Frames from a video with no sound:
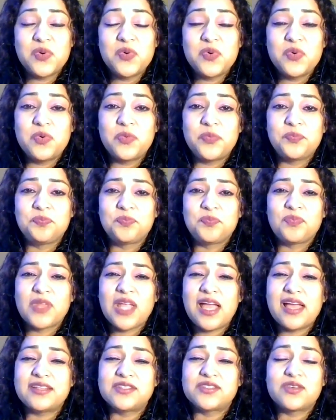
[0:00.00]
who
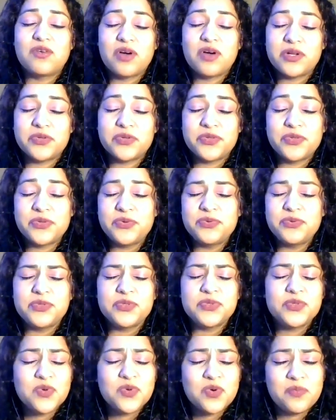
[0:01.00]
has gone through
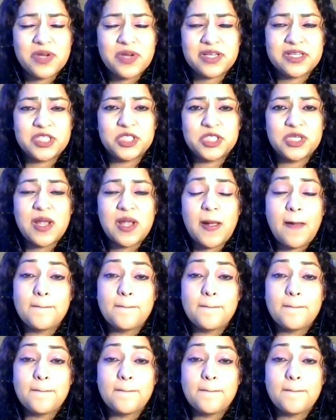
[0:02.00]
so much,